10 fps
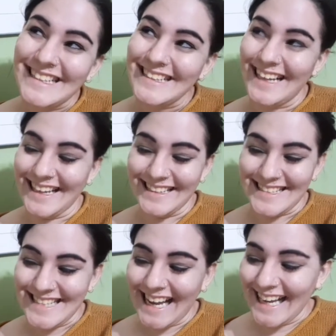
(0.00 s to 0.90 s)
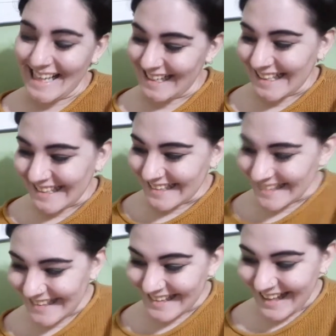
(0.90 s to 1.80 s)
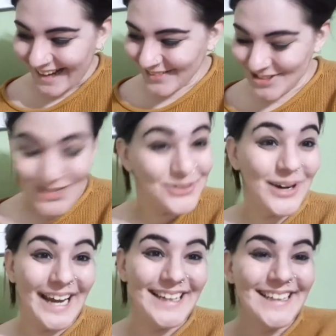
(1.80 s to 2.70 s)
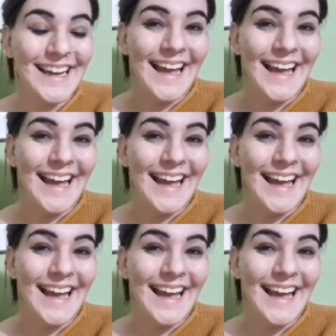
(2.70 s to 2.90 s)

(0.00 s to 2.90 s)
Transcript: Like, dang, that was so great.